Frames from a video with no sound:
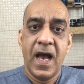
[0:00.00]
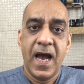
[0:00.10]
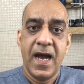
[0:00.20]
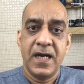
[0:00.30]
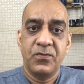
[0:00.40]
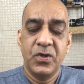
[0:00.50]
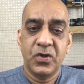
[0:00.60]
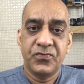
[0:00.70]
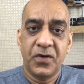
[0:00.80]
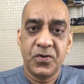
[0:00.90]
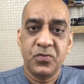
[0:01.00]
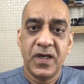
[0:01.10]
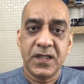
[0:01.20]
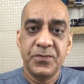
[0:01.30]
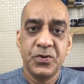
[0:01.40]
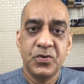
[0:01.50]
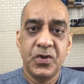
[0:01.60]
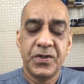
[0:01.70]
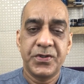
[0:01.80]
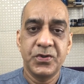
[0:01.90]
and we look forward to welcome
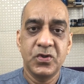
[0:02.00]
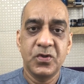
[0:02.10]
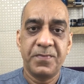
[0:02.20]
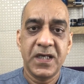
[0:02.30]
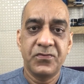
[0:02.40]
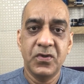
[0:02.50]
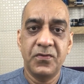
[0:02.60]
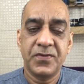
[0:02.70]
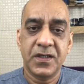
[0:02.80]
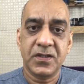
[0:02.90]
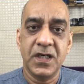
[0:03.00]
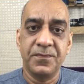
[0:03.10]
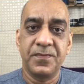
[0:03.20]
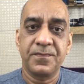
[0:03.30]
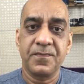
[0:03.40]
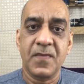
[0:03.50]
you to pinkwoolf.com.